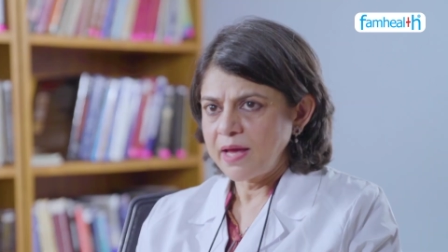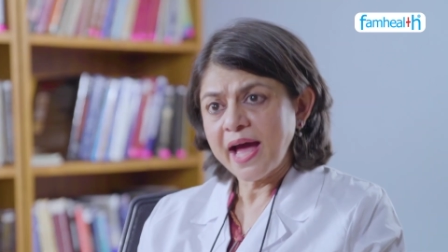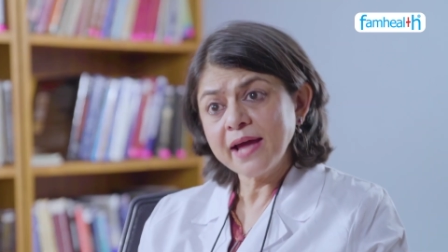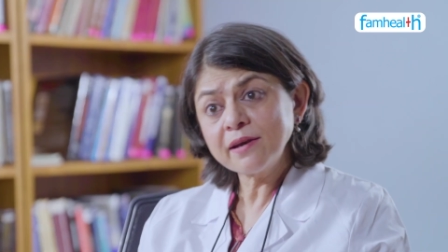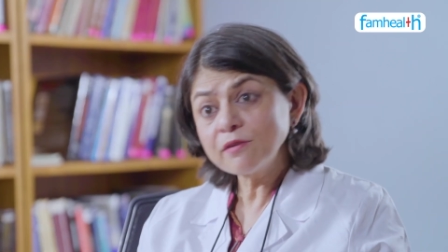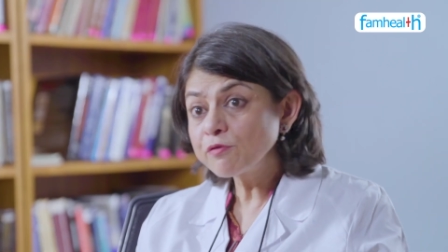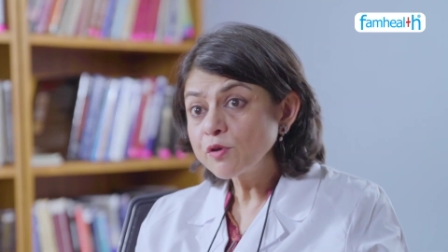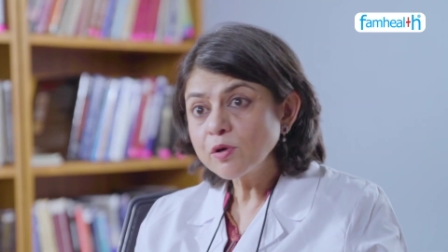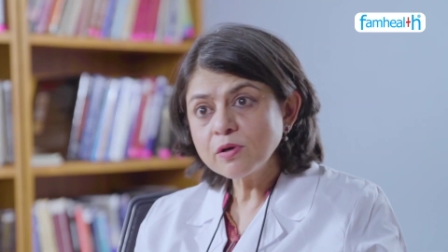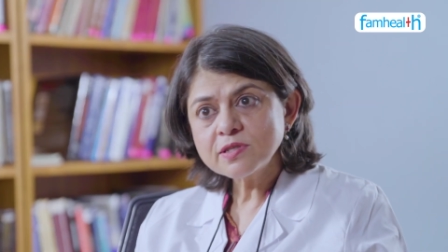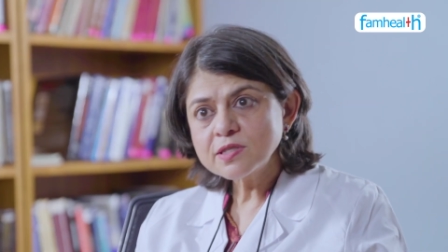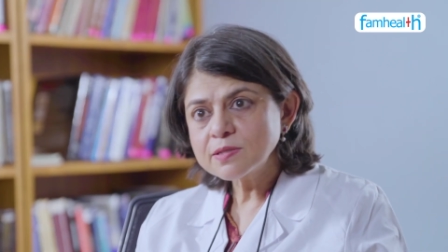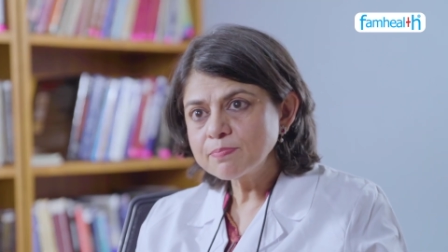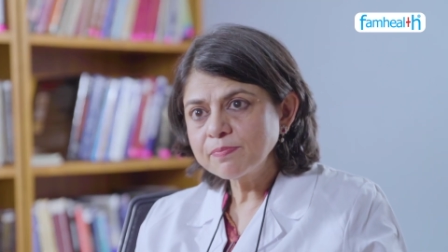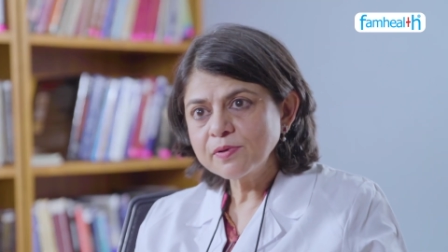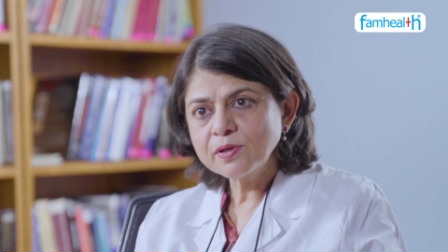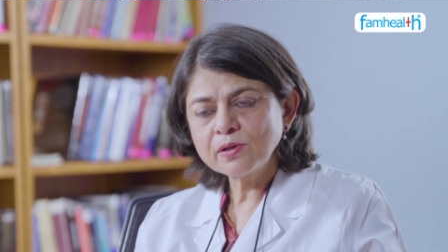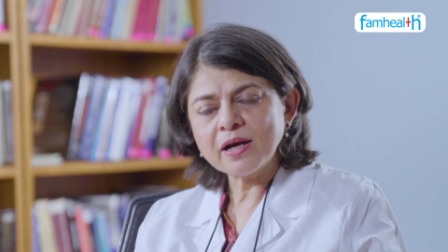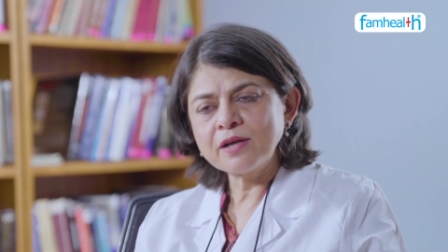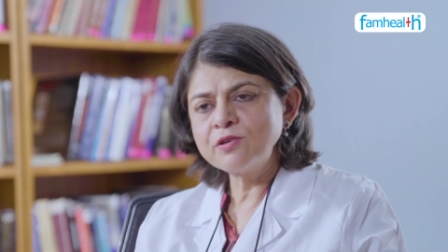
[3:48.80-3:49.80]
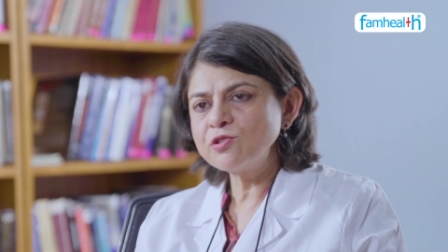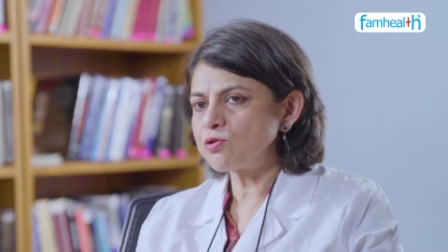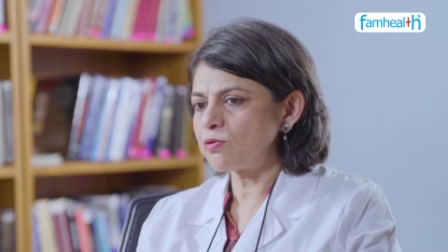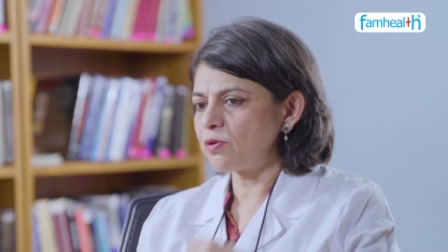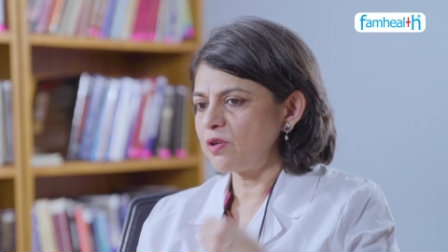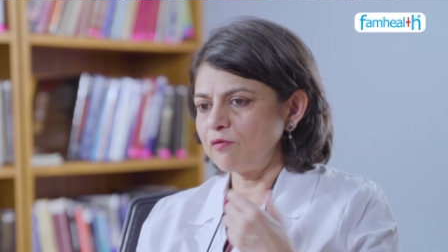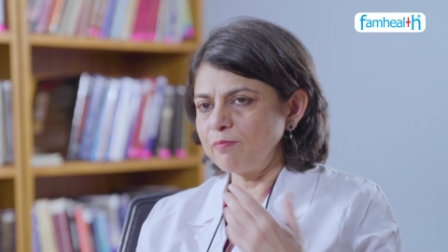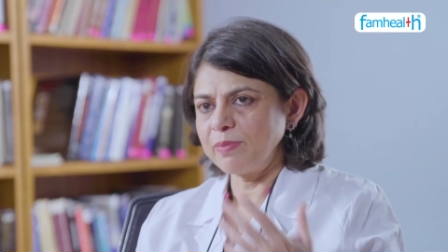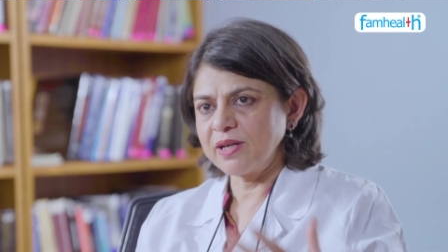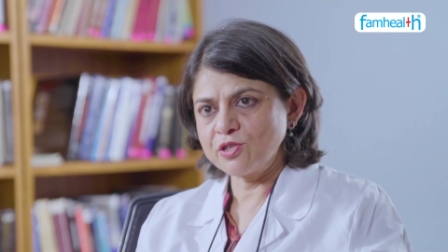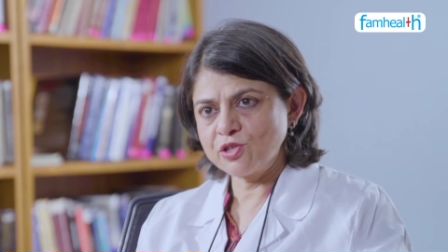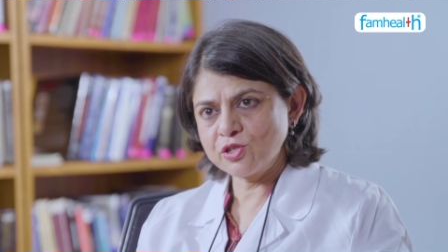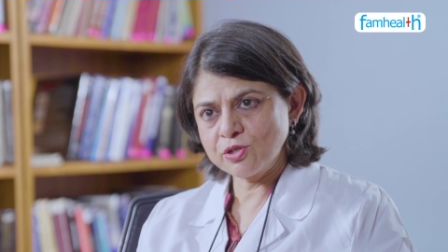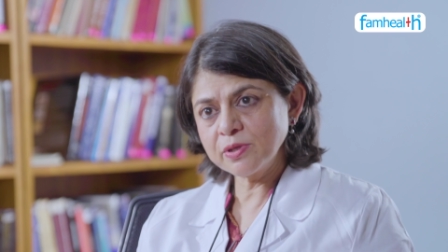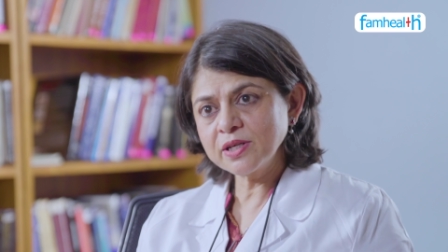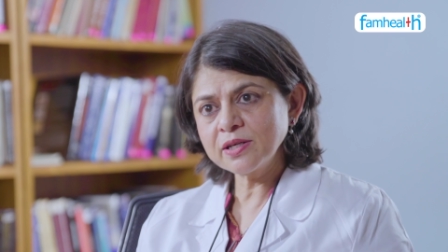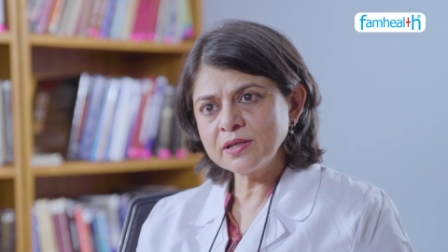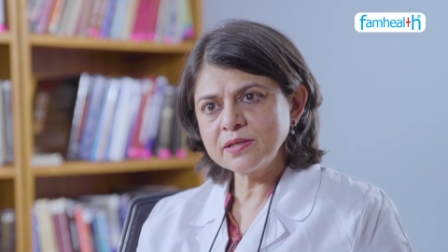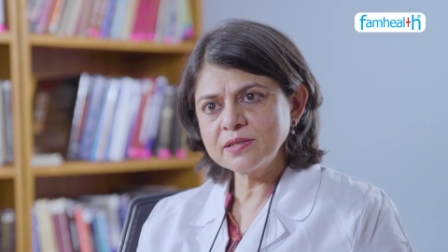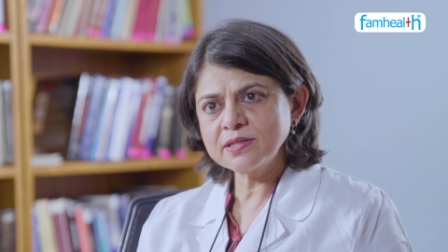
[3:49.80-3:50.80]
And of course, control of blood
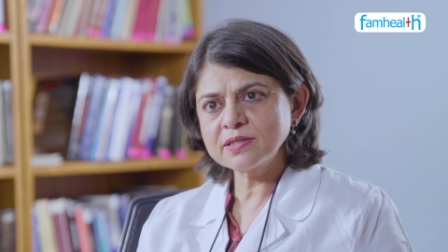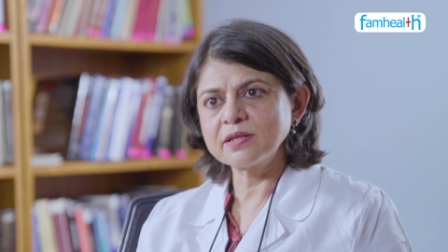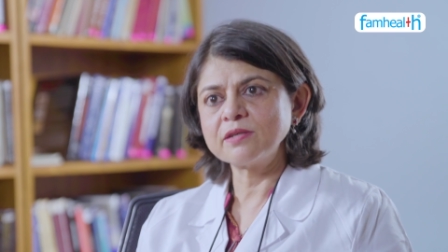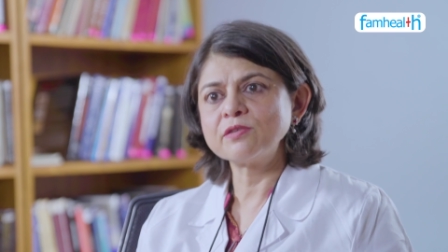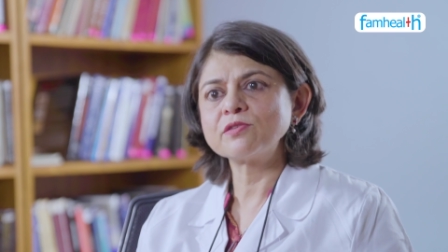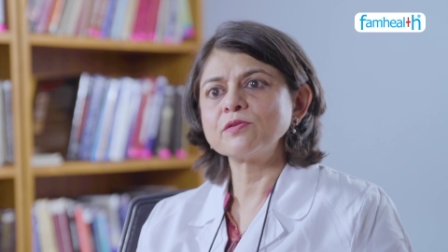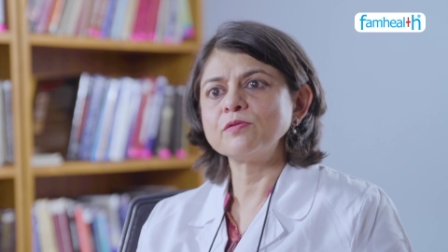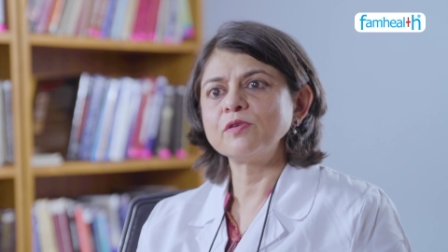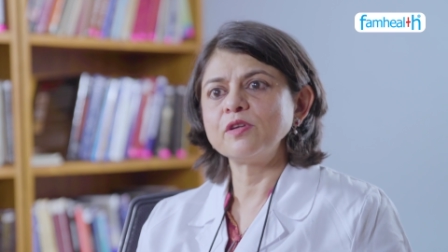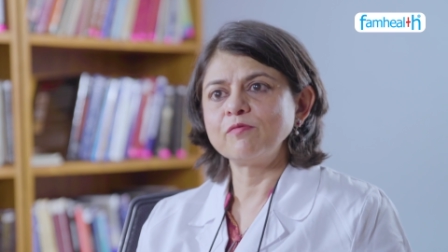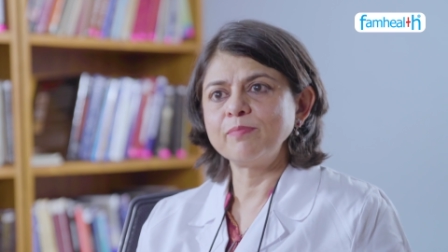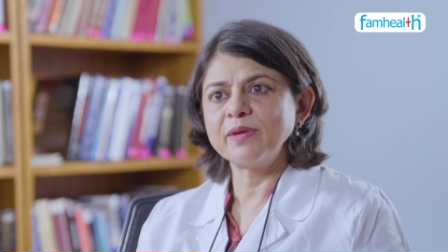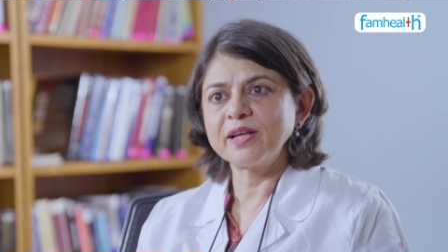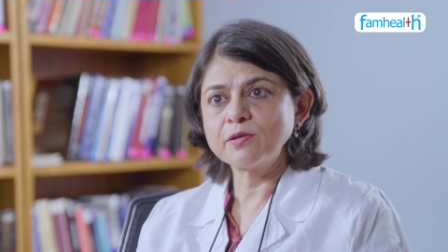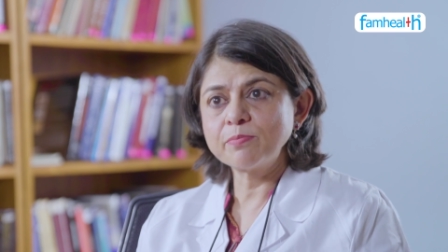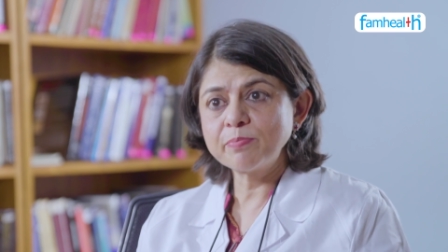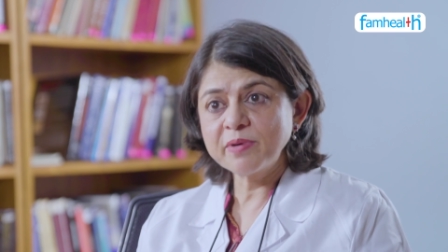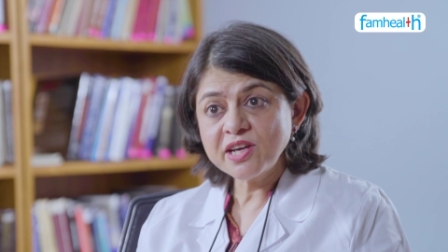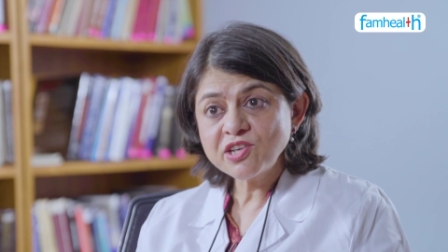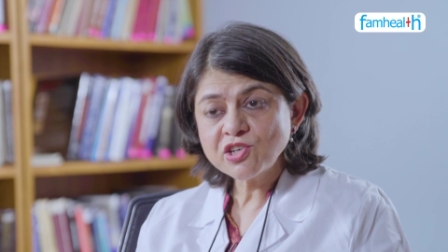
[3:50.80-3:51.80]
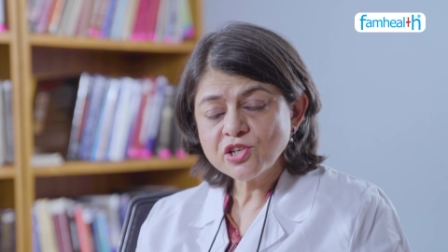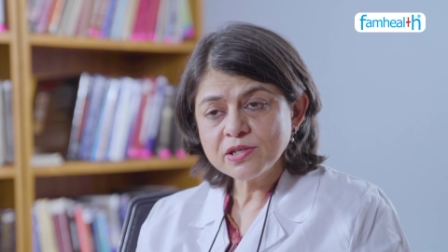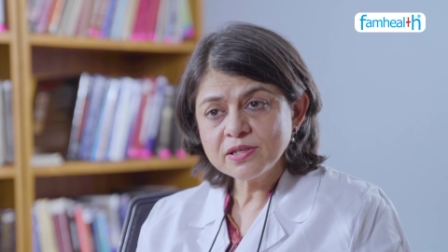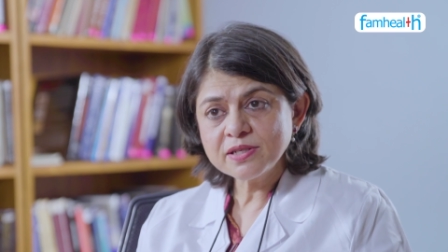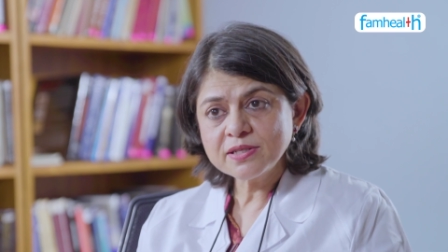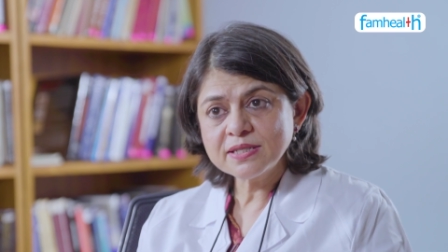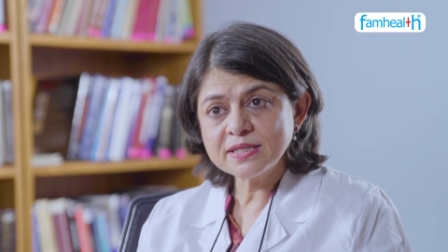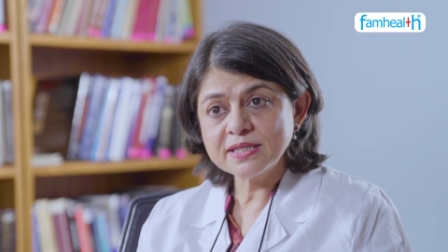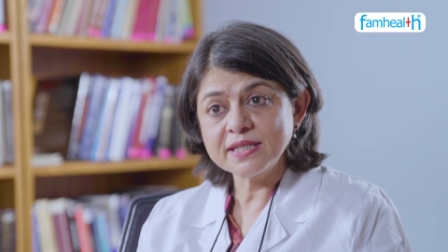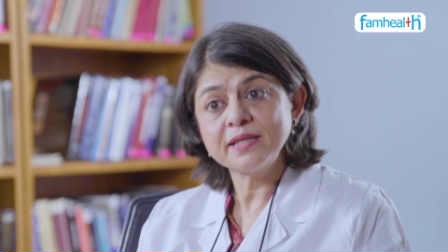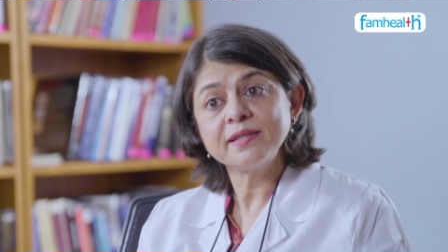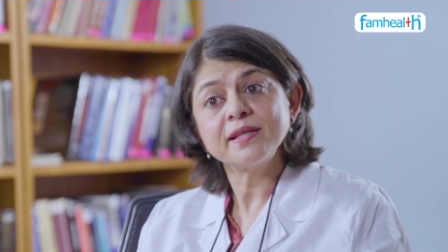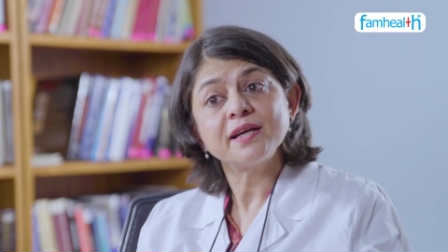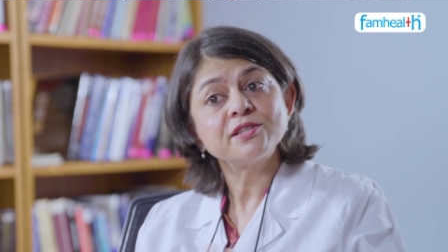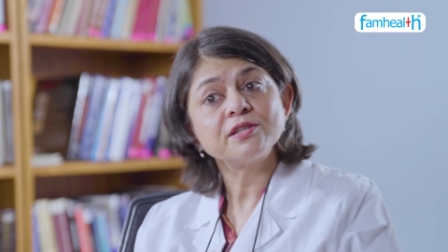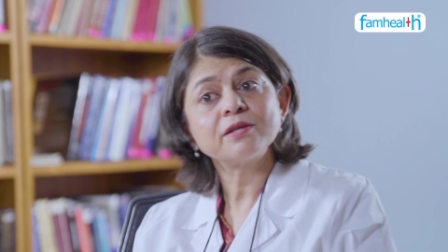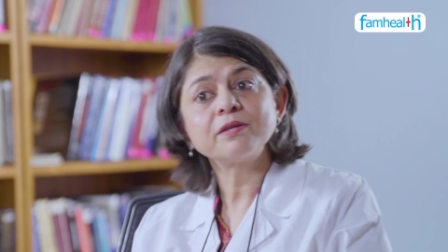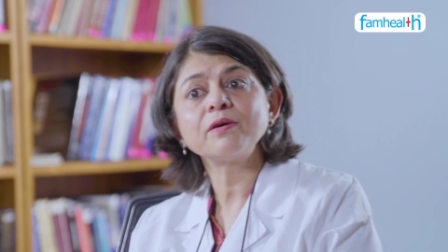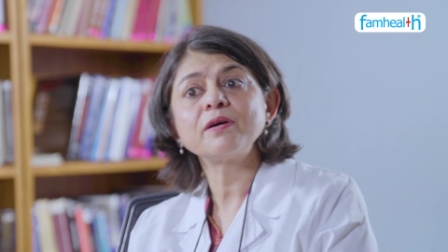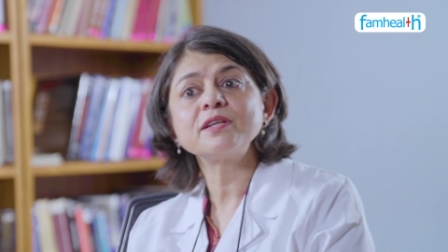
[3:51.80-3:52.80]
sugars, control of blood pressures, see
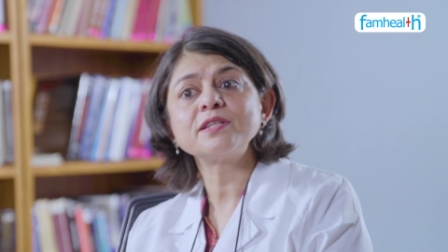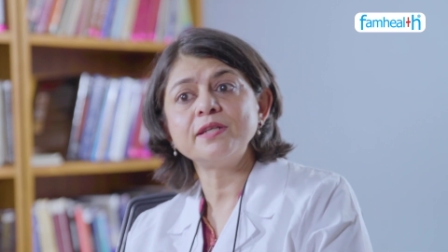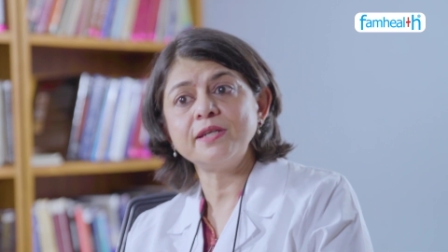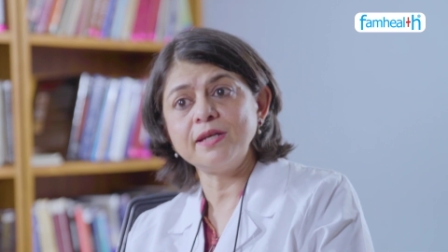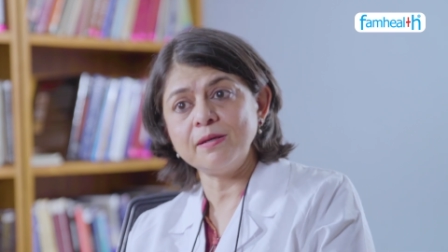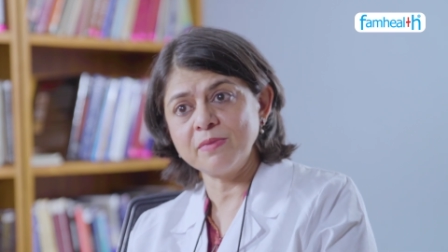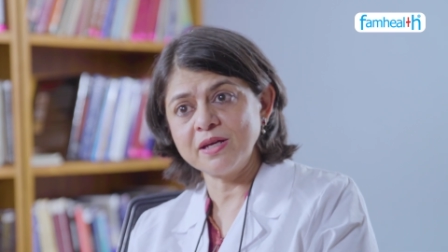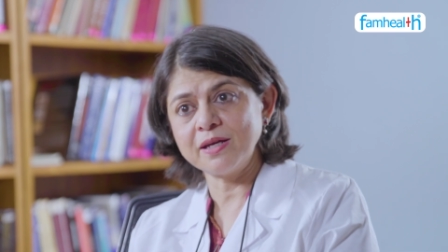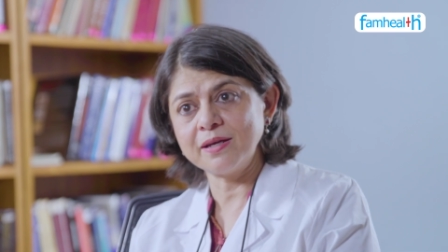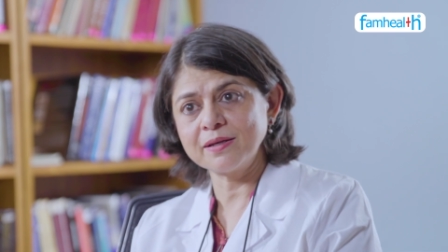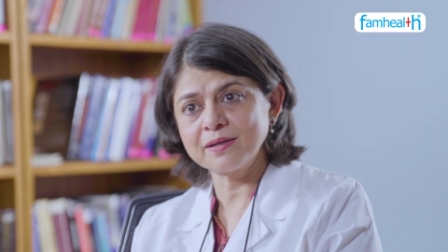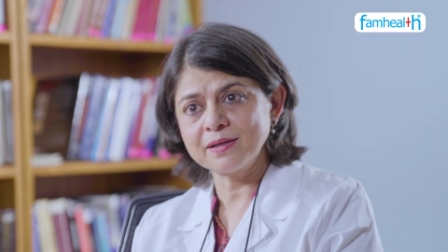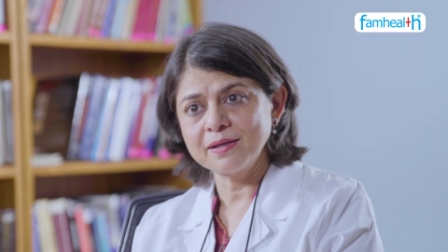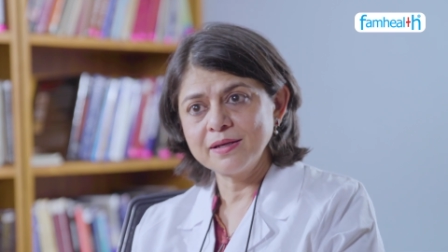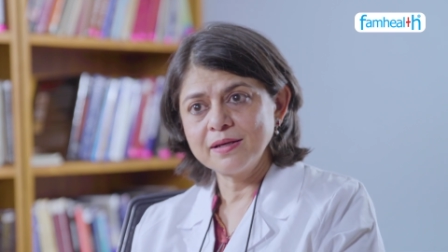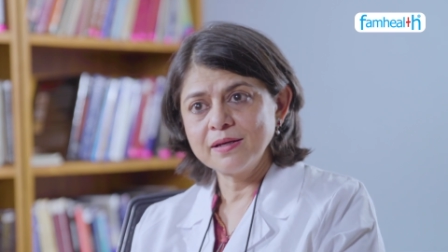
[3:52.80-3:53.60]
that you're not anemic,